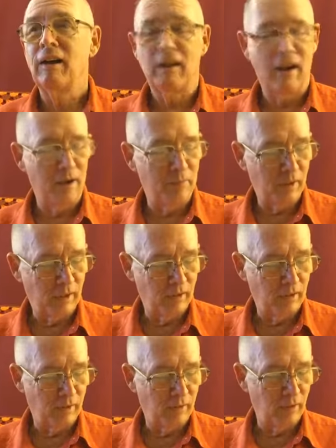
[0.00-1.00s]
I'm not going to
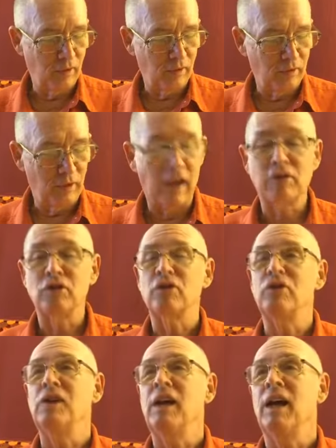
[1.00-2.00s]
give you the little. I just
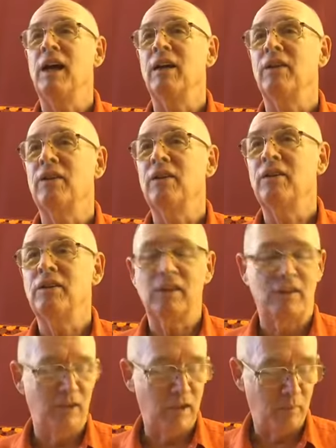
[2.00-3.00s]
did. The
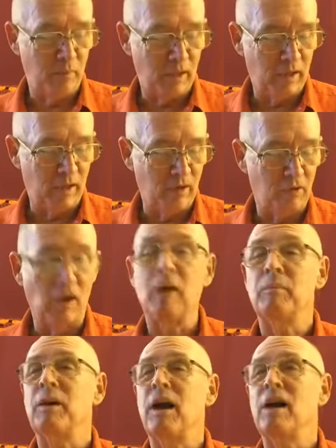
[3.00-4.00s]
tidbit is
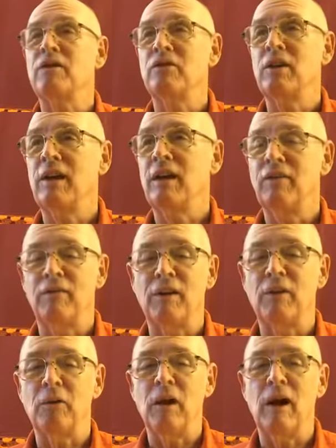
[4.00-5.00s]
Abhyasa and
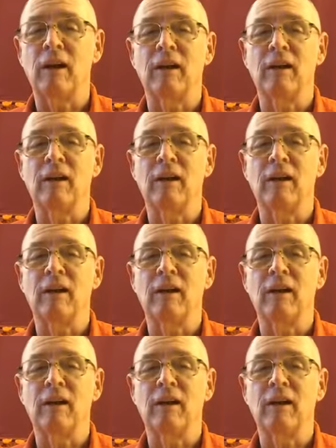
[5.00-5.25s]
Vairagya.